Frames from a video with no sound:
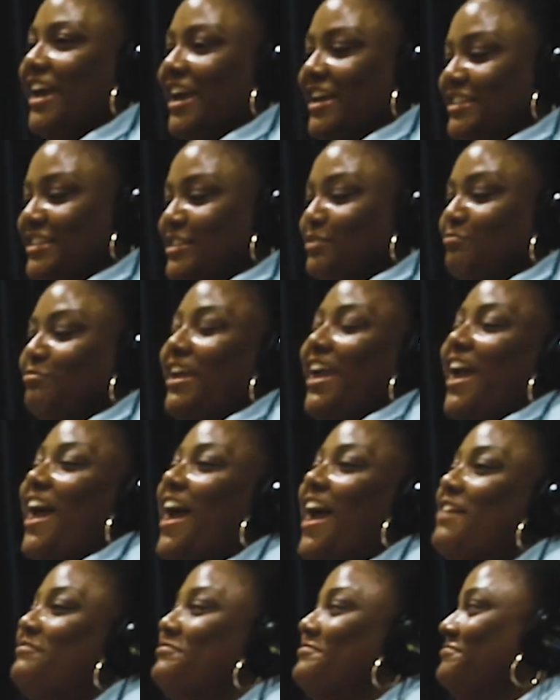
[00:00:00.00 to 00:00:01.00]
yes, we
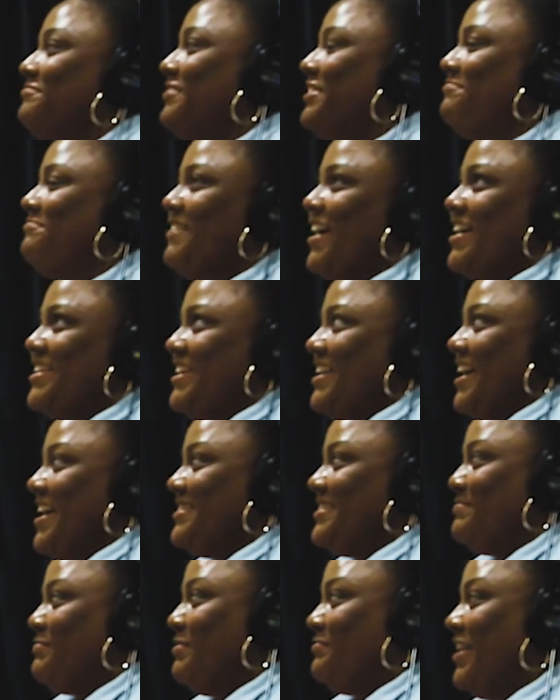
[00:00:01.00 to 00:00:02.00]
finally
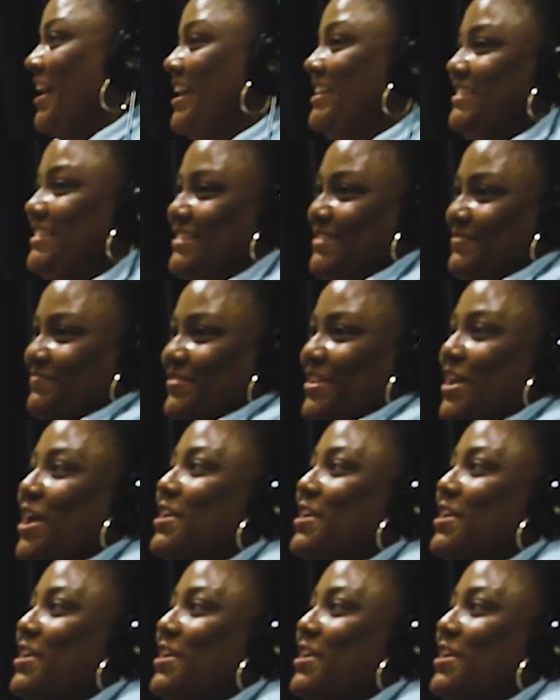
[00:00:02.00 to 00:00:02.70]
got some advice.